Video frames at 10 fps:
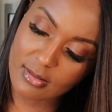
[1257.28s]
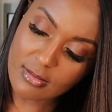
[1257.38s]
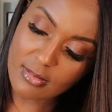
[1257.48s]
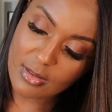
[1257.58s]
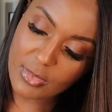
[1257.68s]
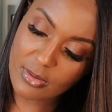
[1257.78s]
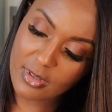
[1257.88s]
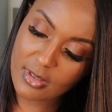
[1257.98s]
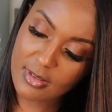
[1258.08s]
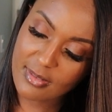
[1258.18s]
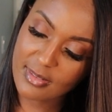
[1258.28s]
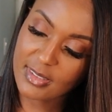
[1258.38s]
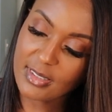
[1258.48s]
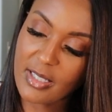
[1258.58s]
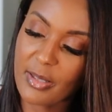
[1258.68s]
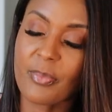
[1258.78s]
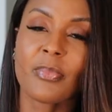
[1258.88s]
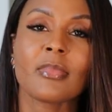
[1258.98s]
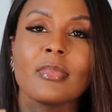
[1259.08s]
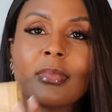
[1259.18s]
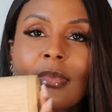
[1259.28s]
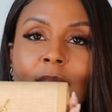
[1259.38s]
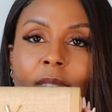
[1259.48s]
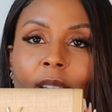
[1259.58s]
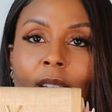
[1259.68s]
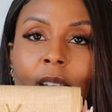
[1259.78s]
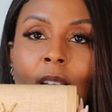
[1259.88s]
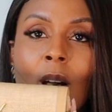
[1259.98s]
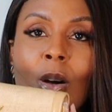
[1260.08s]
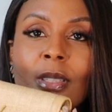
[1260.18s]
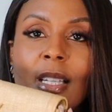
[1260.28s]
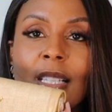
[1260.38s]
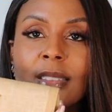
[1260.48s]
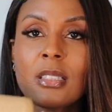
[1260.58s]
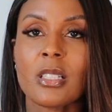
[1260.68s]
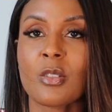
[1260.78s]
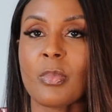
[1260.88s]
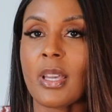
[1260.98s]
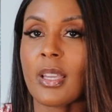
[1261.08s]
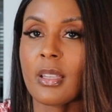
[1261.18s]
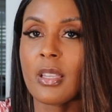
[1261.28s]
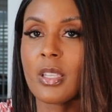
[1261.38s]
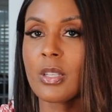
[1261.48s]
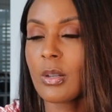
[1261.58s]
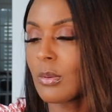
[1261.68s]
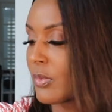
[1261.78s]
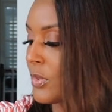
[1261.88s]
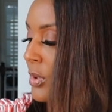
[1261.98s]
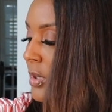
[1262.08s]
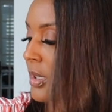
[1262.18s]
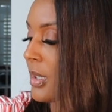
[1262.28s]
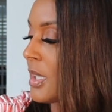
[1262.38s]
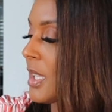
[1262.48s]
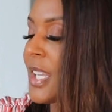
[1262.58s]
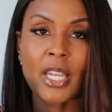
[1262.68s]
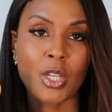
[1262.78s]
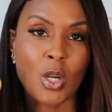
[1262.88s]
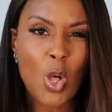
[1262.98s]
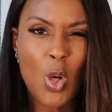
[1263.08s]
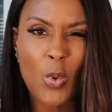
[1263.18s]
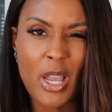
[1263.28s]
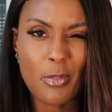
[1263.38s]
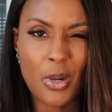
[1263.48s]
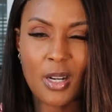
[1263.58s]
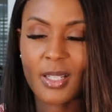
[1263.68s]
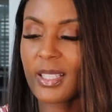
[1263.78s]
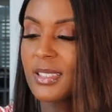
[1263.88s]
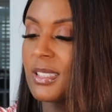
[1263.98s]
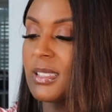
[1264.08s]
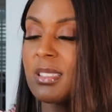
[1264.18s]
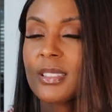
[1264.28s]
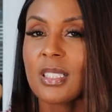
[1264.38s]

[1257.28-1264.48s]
Ooh, come on, girl. Snap. Hold it as a clutch bag, you know, for like your all white parties. This is